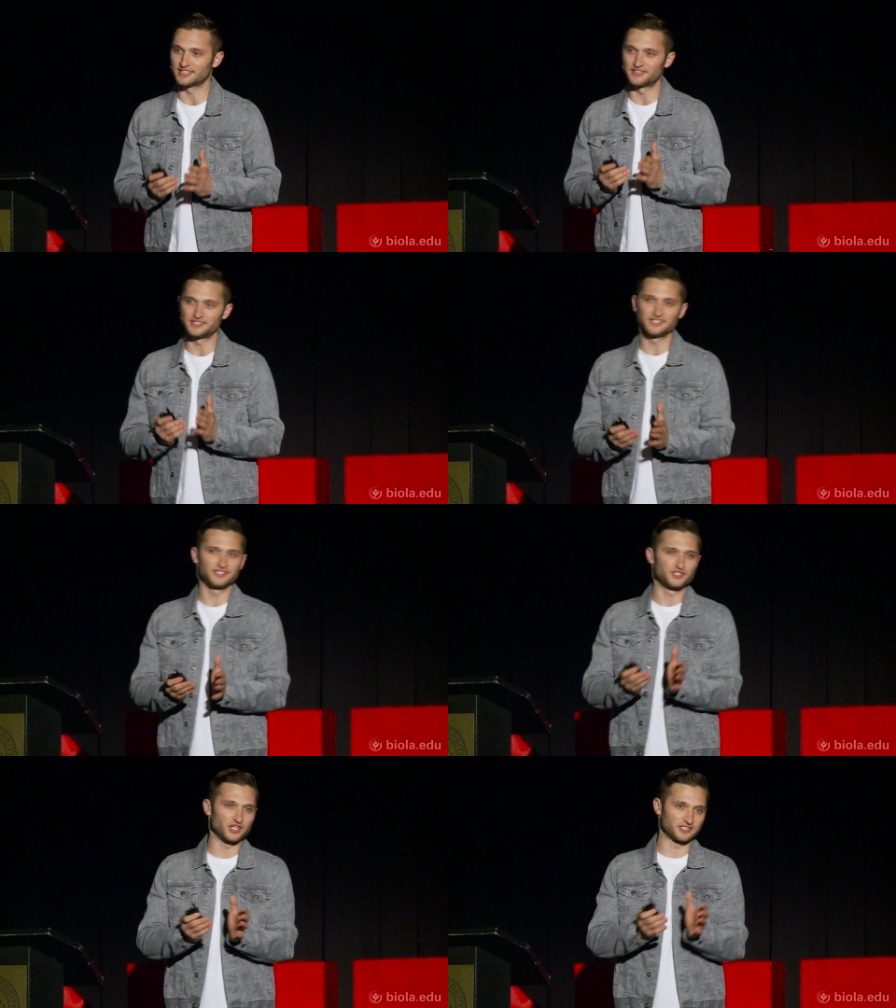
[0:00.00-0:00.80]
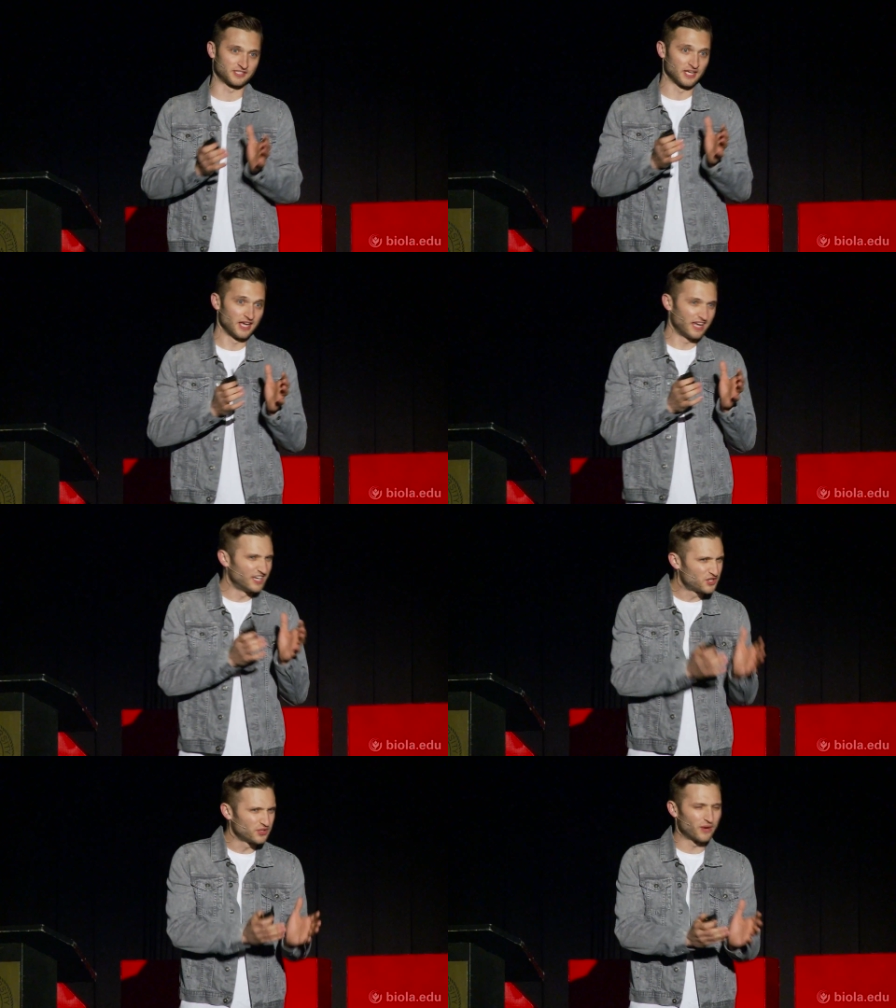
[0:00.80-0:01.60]
that this isn't just an
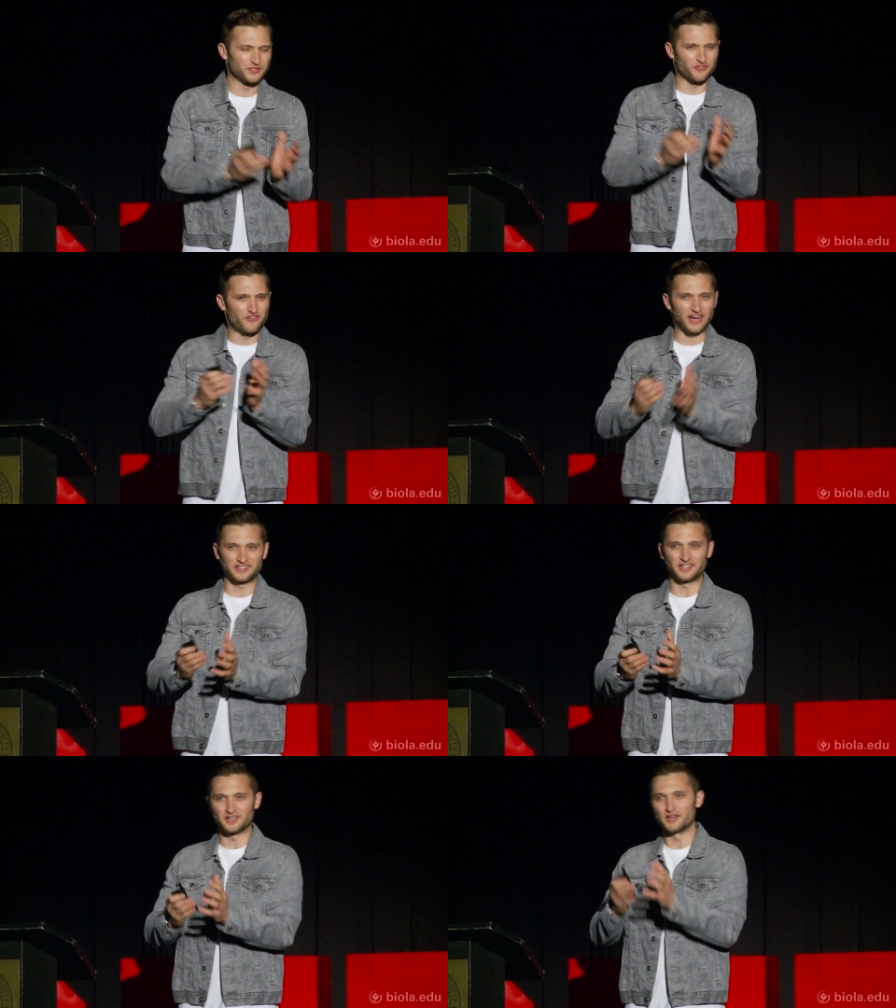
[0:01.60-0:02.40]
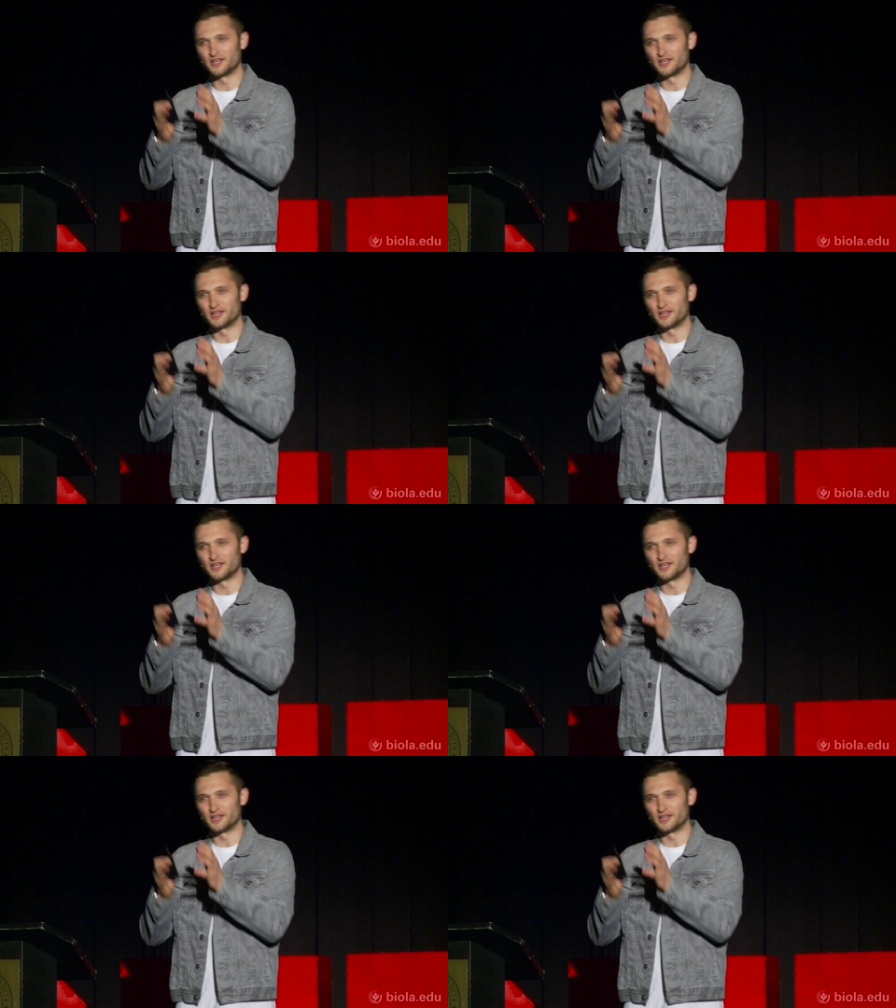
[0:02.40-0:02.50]
issue that was affecting,